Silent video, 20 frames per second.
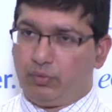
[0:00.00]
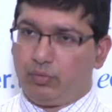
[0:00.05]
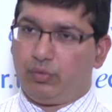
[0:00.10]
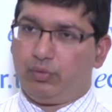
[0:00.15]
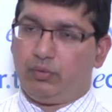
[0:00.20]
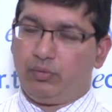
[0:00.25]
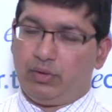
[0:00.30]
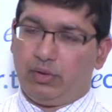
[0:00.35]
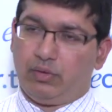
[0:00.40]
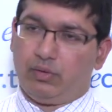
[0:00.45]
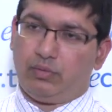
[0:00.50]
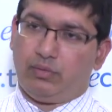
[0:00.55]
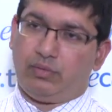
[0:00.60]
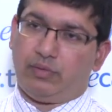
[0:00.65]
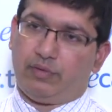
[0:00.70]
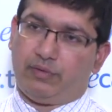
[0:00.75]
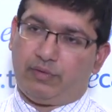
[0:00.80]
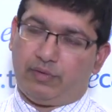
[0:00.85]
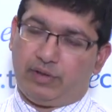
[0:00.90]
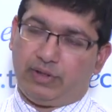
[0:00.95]
doing,
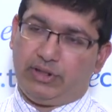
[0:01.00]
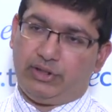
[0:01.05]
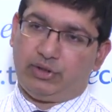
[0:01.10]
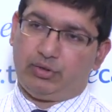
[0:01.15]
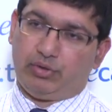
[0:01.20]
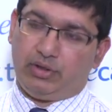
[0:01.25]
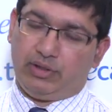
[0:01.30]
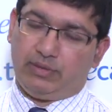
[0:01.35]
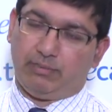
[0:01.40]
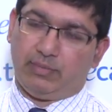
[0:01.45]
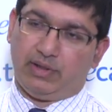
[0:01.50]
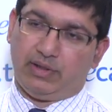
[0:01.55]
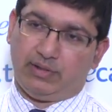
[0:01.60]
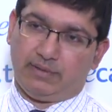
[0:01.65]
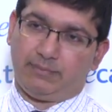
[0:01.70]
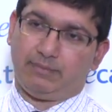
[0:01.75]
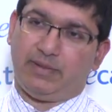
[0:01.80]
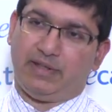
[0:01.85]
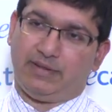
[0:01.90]
for each treatment.